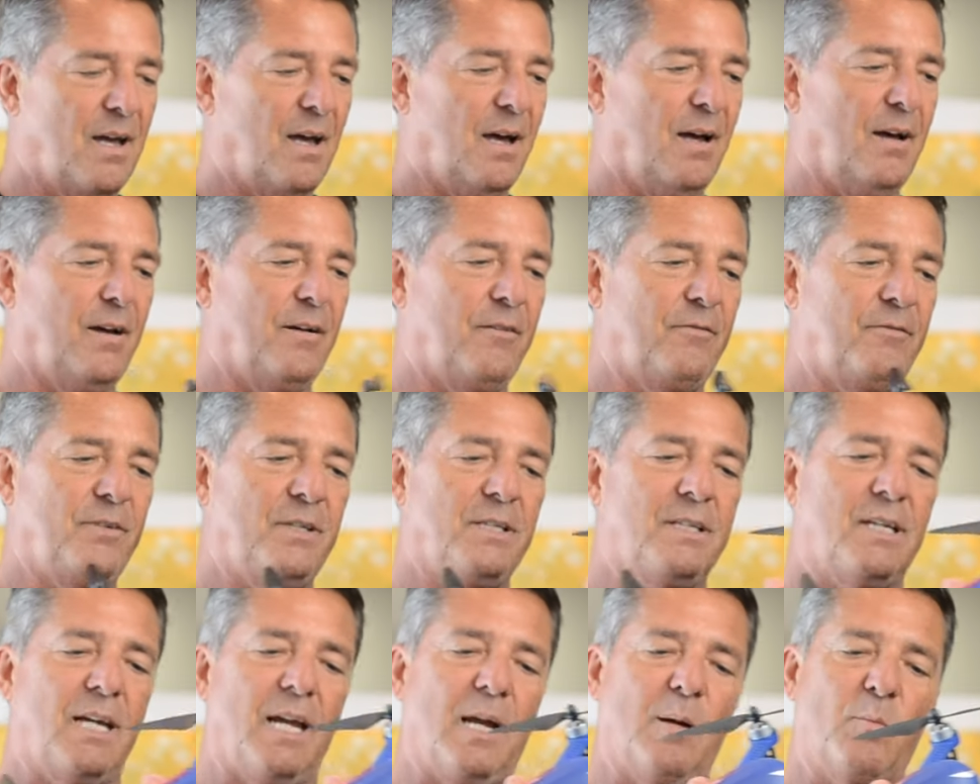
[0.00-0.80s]
uh, V
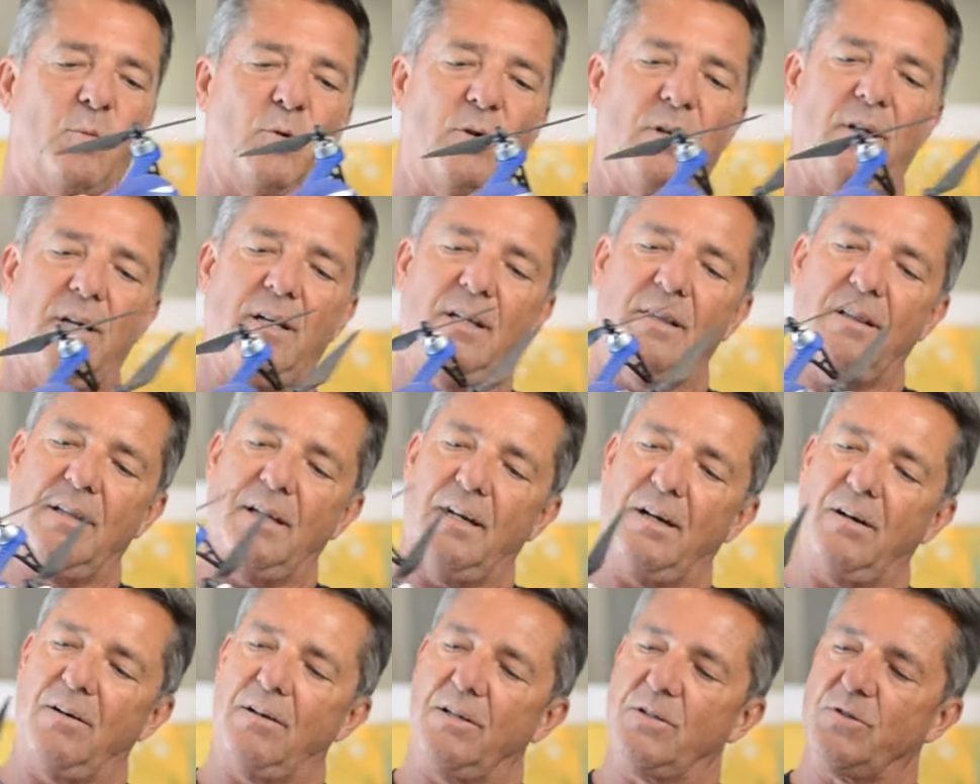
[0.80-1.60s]
camera in
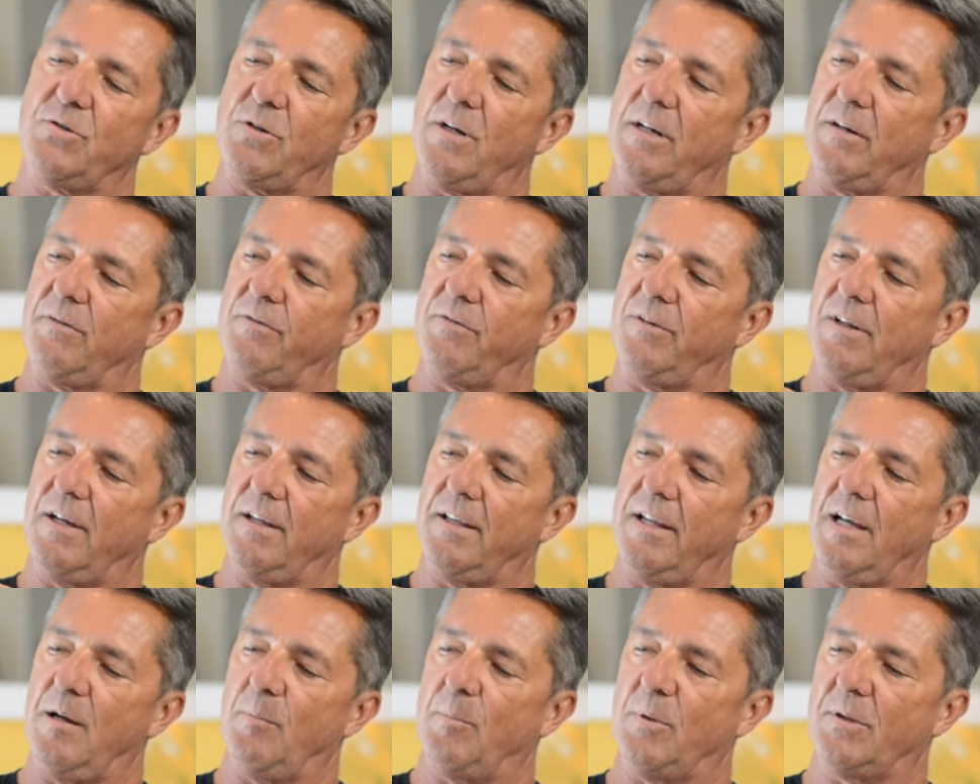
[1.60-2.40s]
there and trying to fly
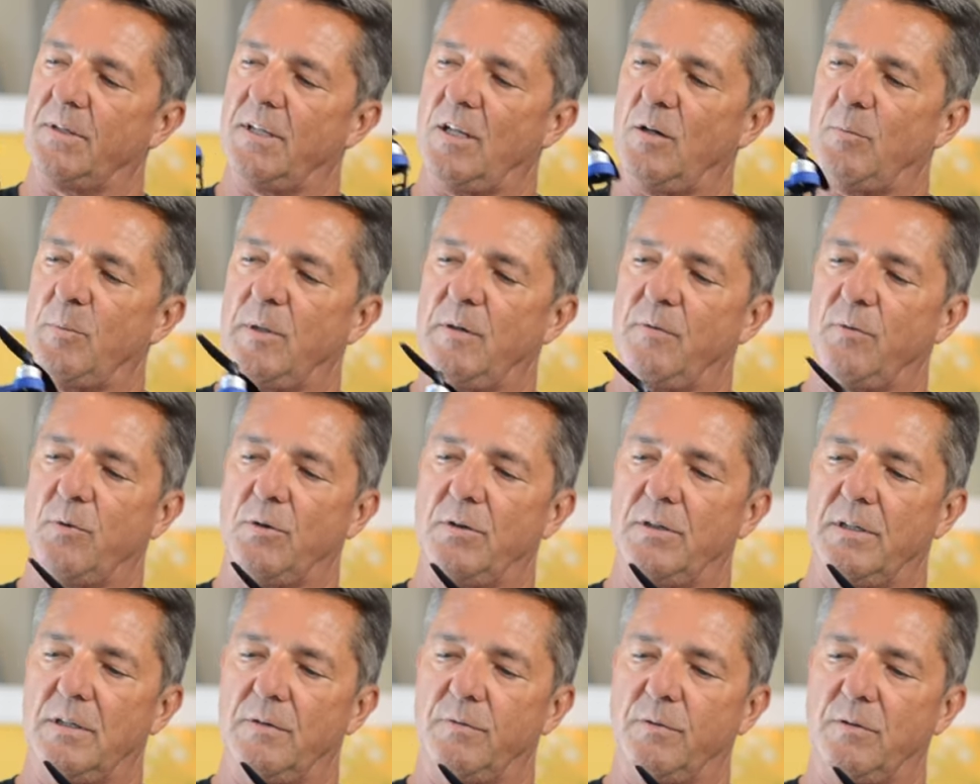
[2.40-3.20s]
that, but that'll be for
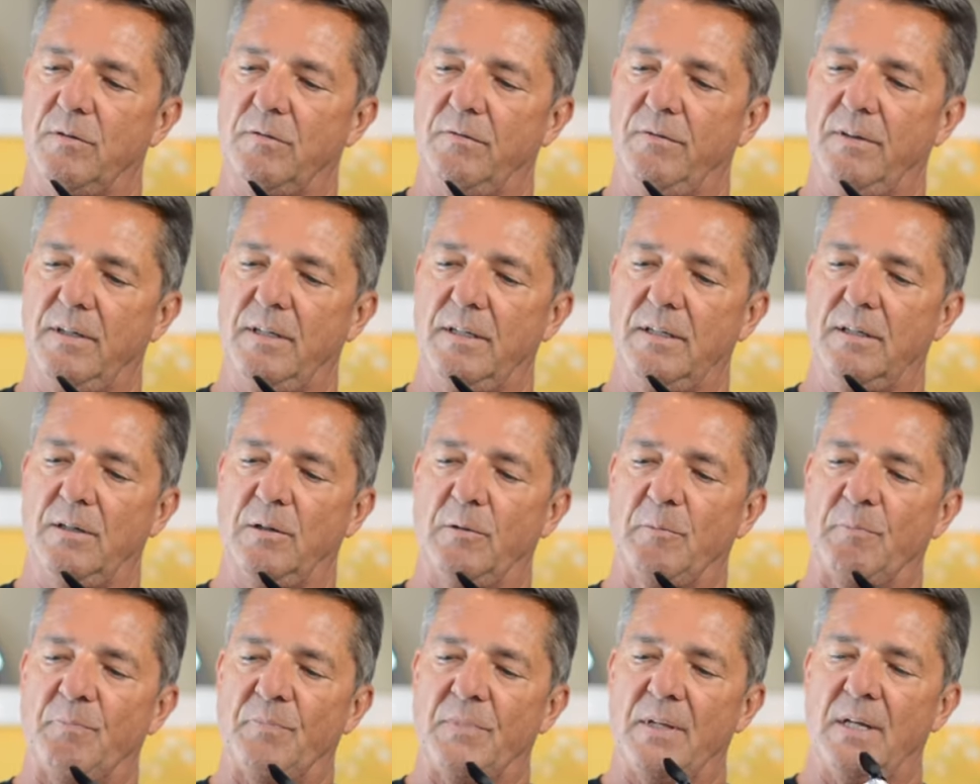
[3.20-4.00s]
a different
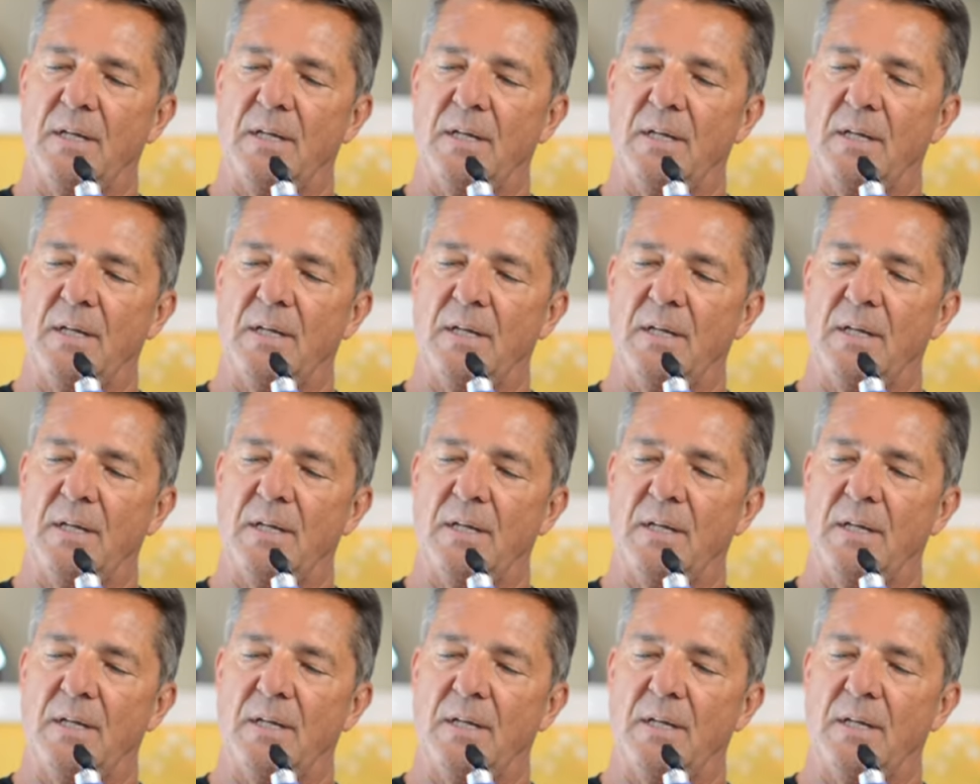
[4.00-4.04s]
video.